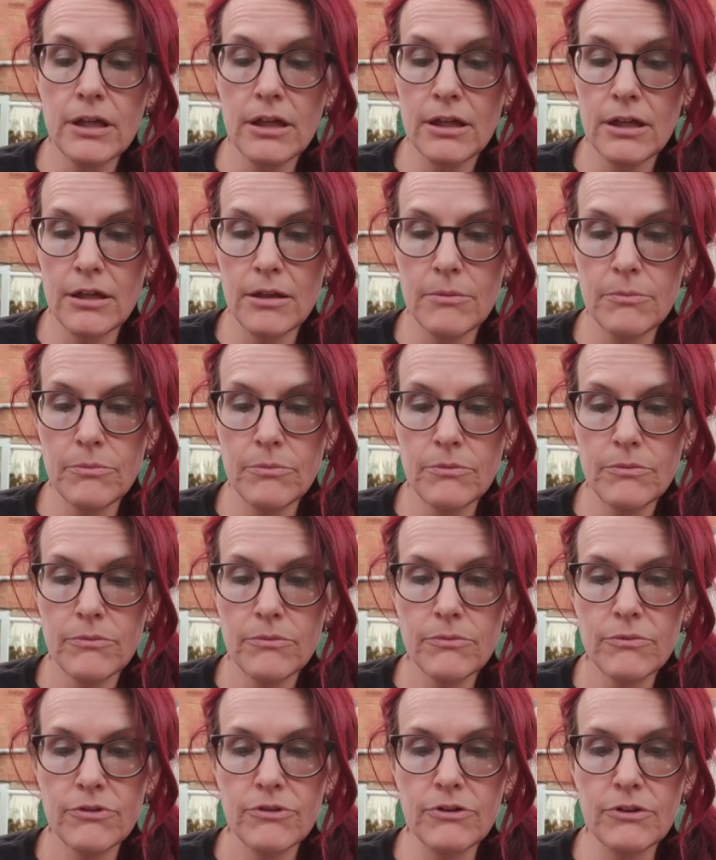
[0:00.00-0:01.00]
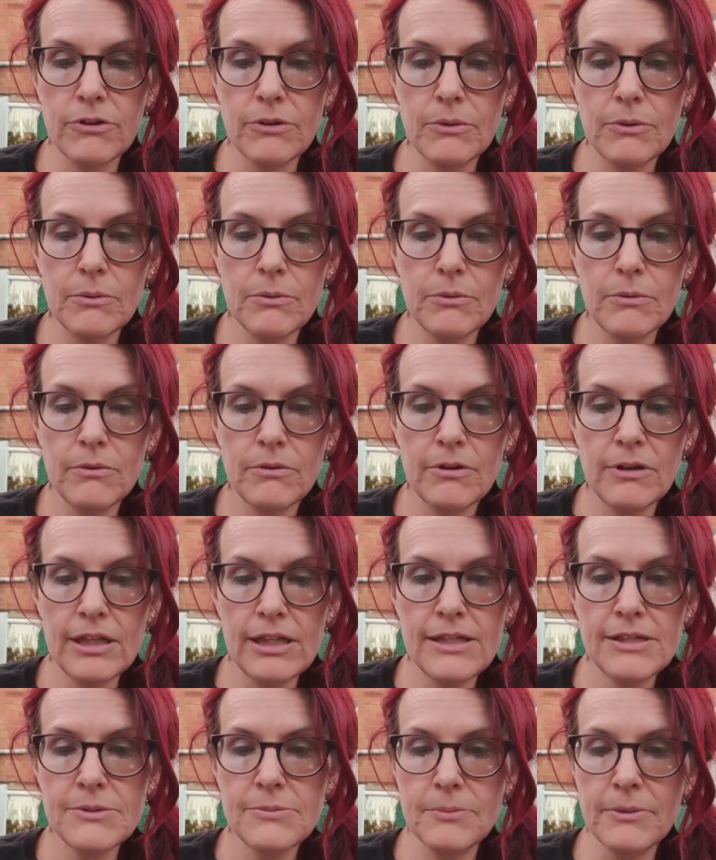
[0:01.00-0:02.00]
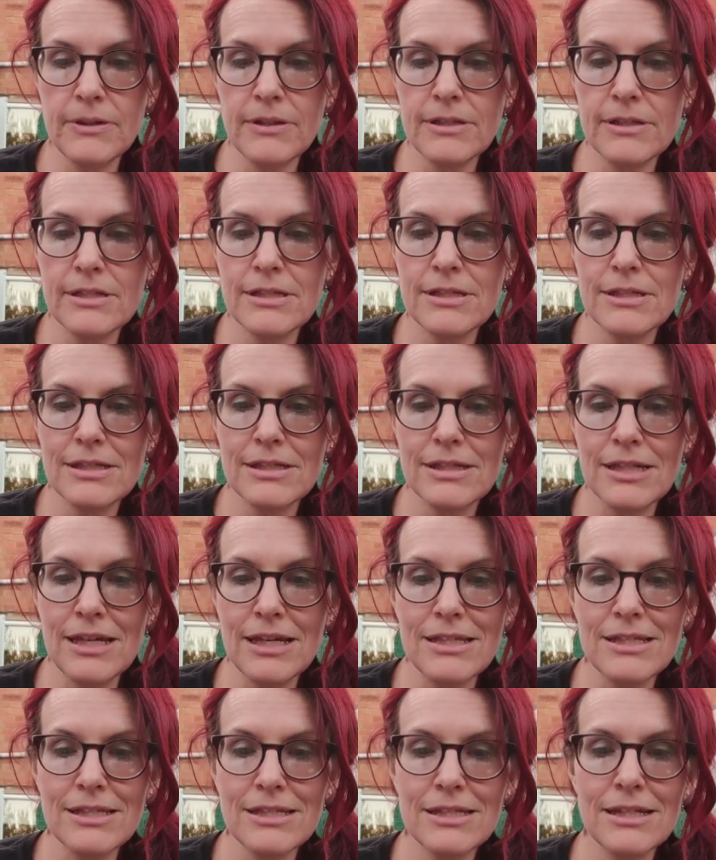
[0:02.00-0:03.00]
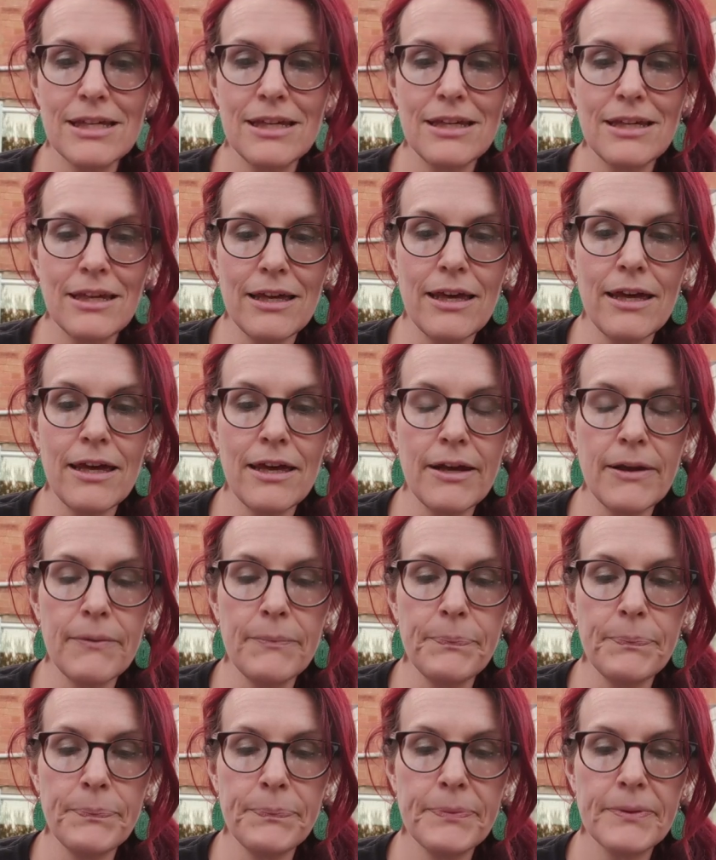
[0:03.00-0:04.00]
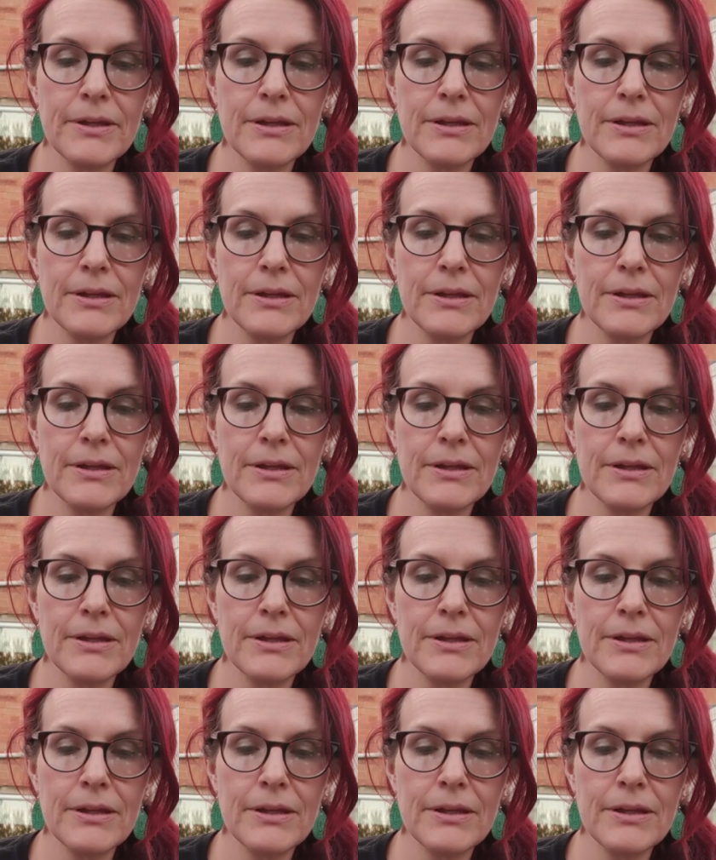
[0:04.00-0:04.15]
Um, so these ones says um,